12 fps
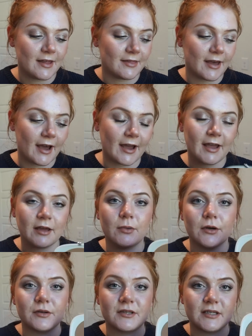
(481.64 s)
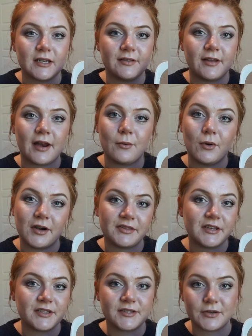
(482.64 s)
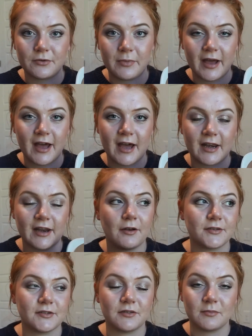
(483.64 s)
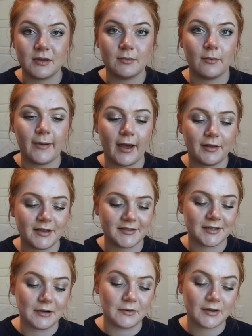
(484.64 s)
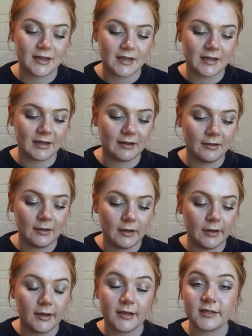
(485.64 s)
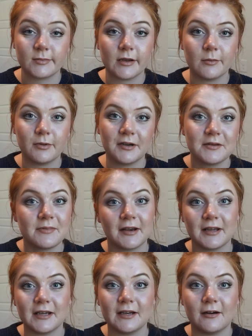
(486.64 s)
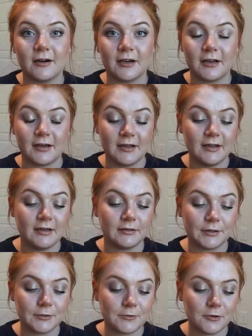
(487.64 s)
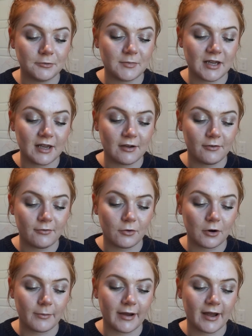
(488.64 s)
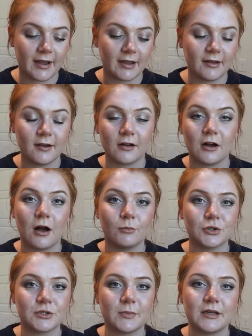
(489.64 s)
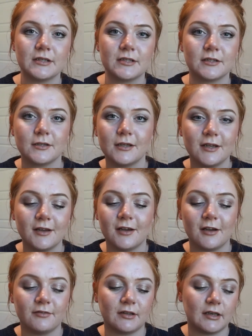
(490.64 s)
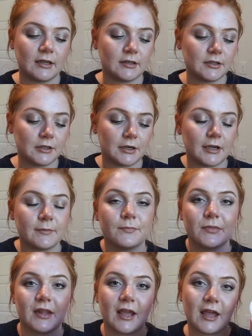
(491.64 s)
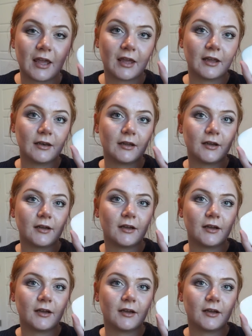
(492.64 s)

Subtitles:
that I had posted that I wanted this so bad, and also the Biba palette. So he spent a pretty penny on little old me for my accomplishment of getting a degree, and